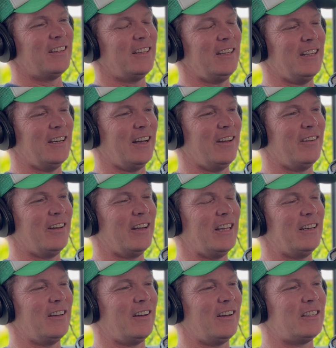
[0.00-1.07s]
you know,
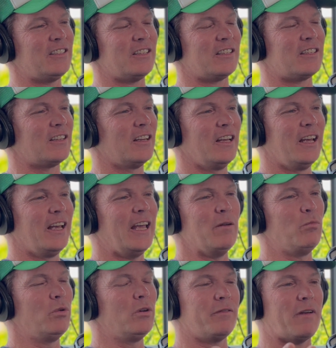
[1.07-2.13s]
and
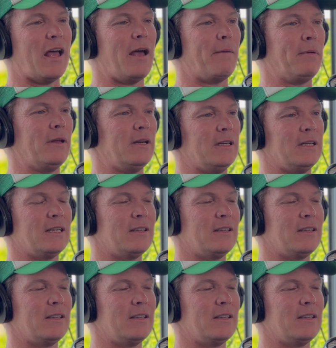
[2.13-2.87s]
it would have happened.